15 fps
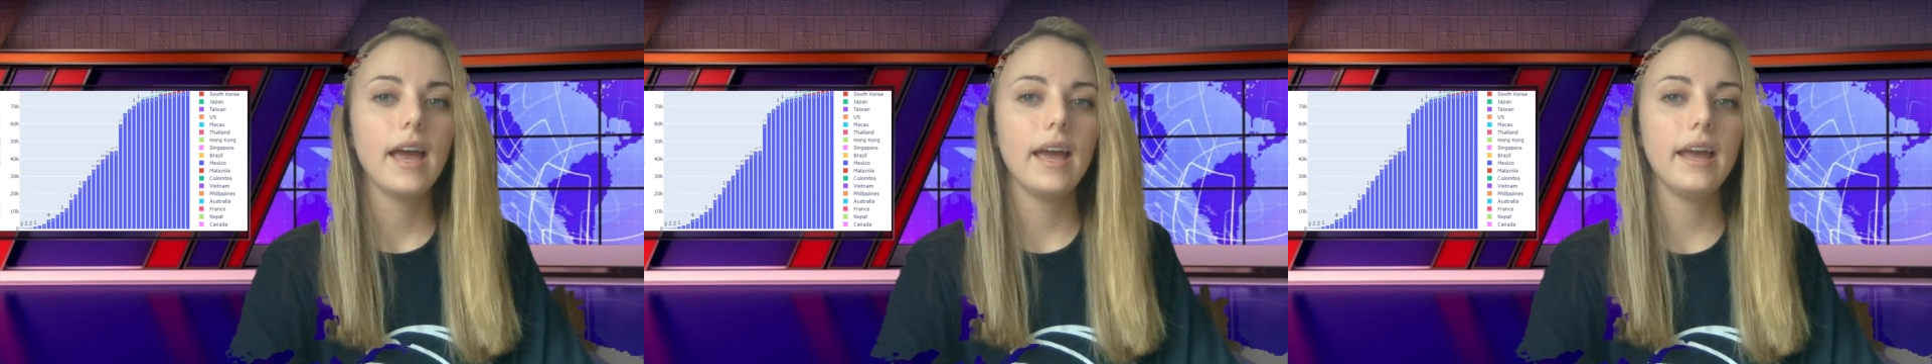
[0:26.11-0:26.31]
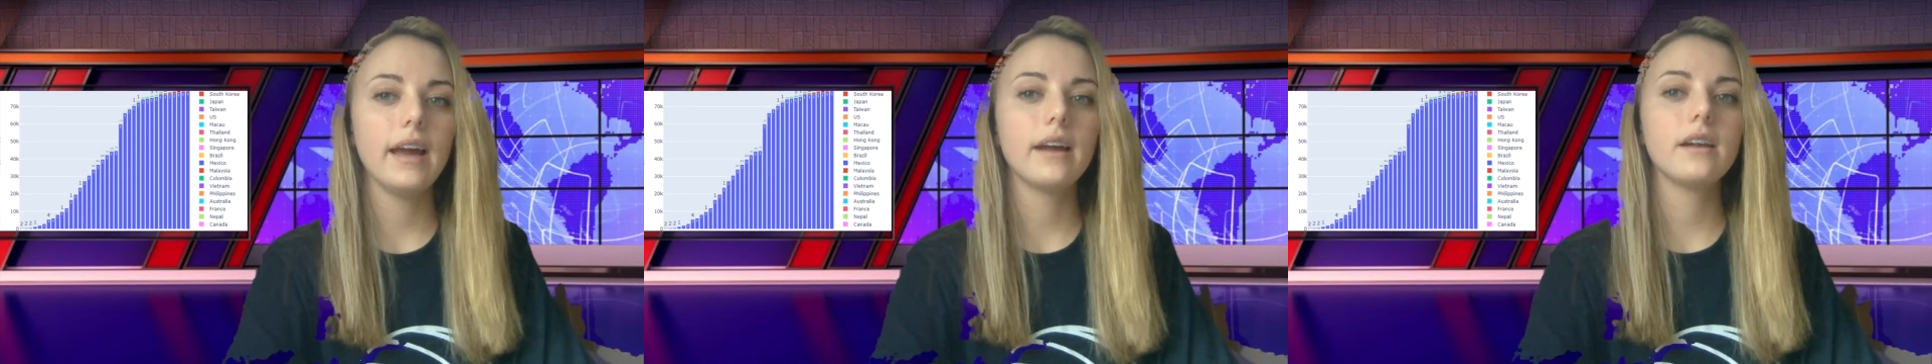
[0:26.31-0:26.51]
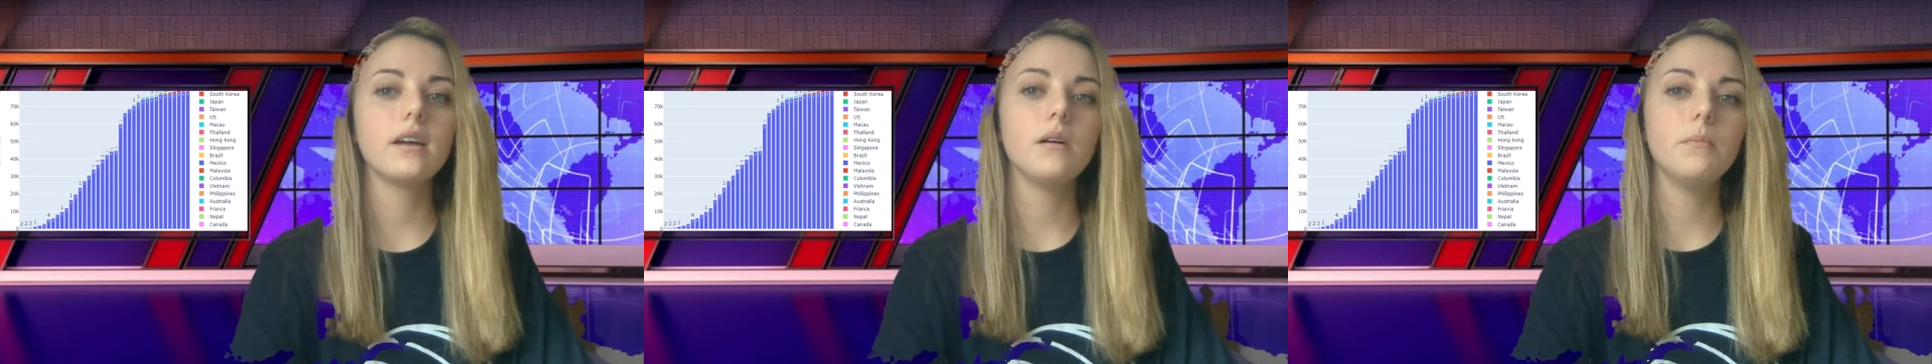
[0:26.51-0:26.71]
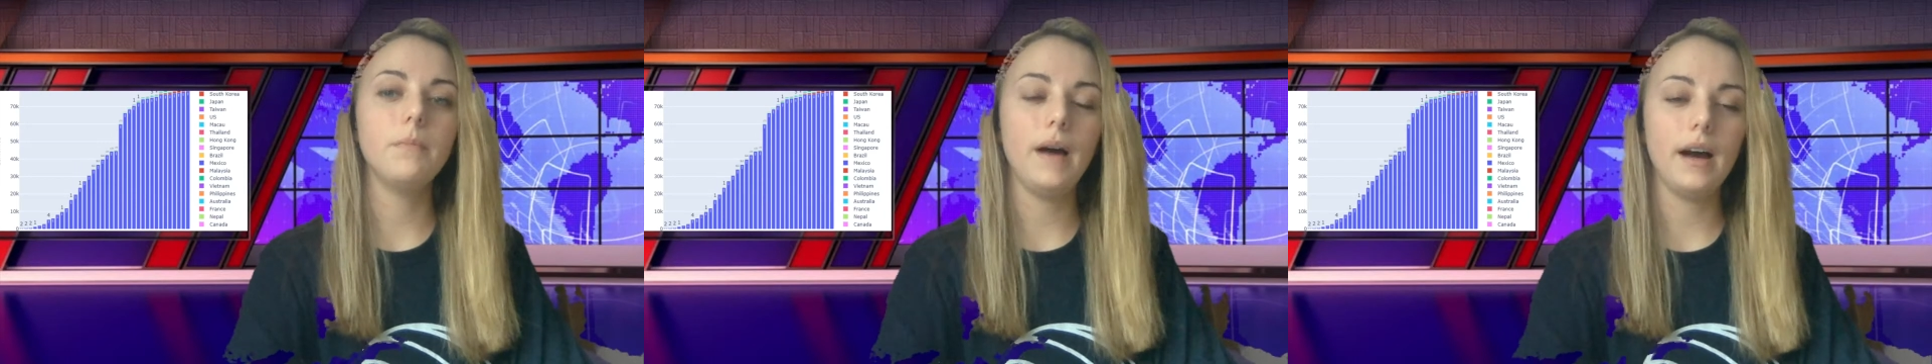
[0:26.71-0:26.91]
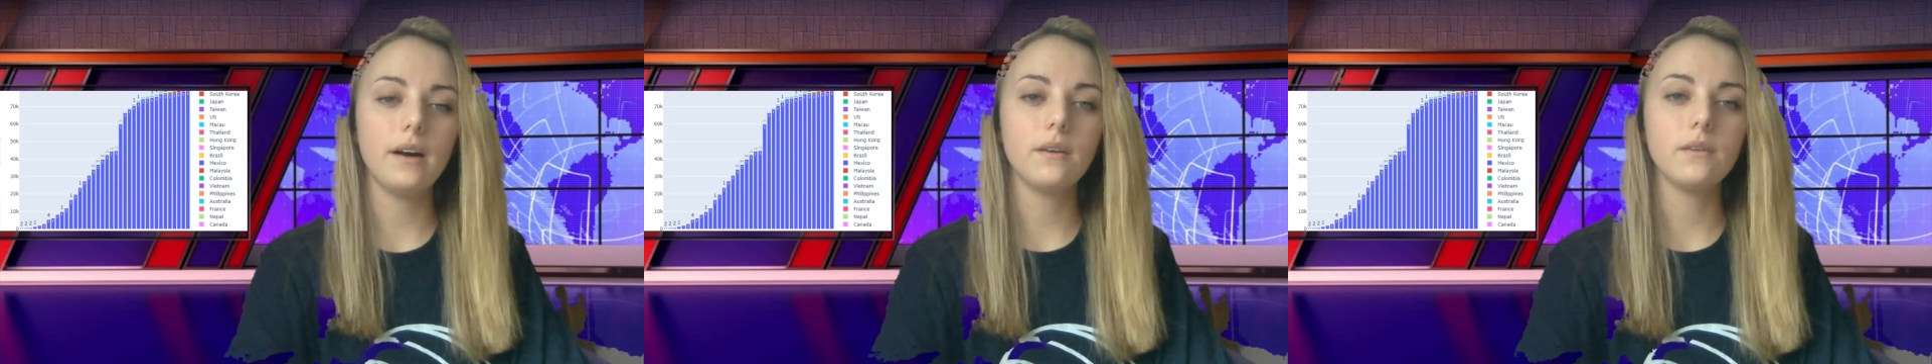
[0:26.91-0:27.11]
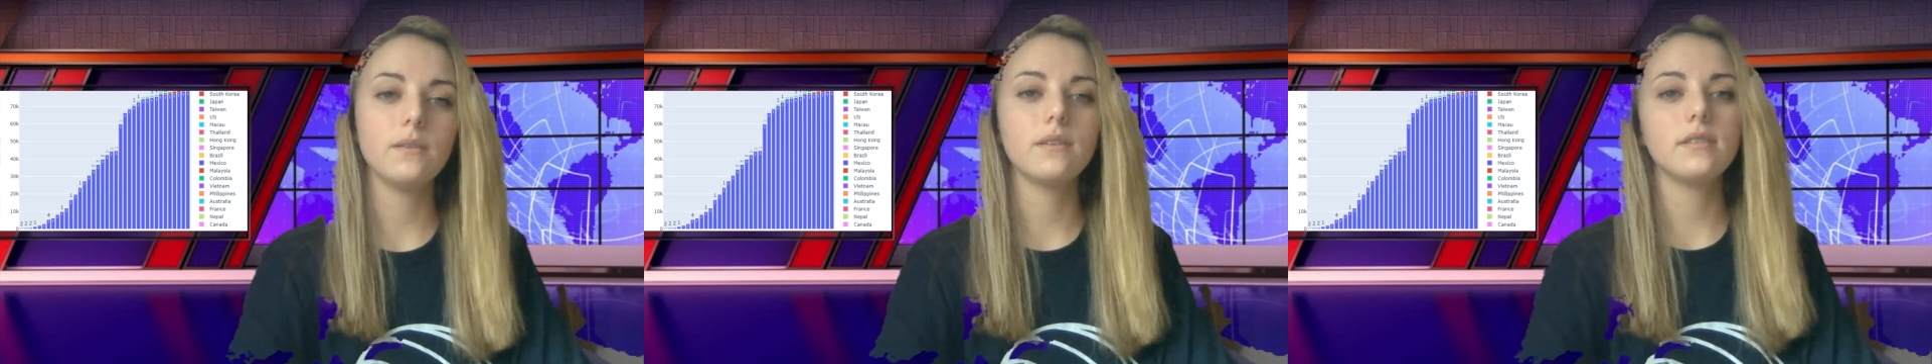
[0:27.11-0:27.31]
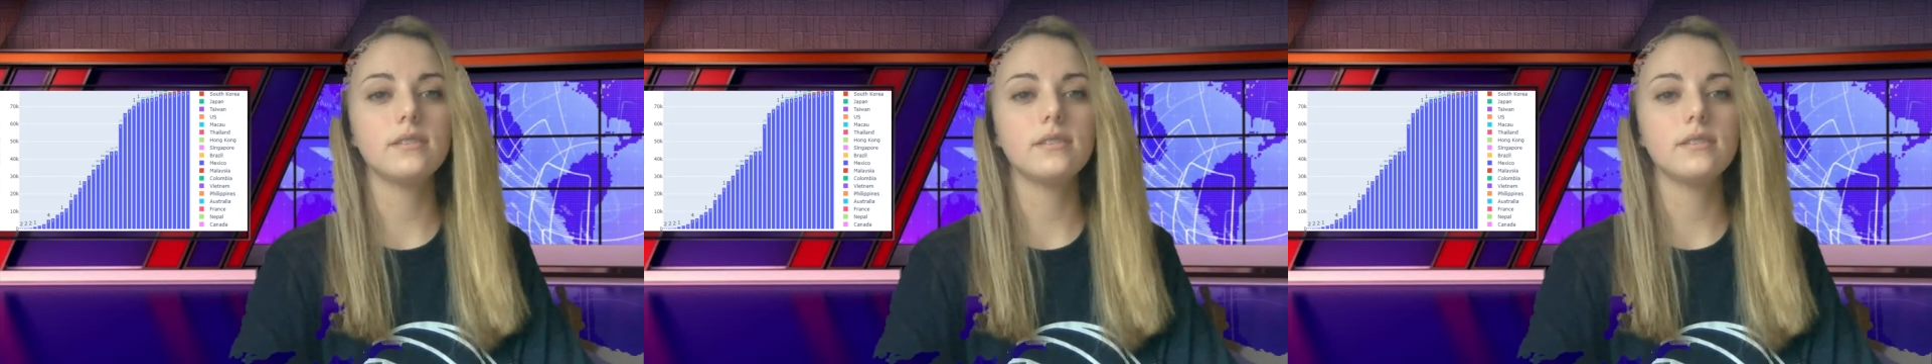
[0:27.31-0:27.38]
and about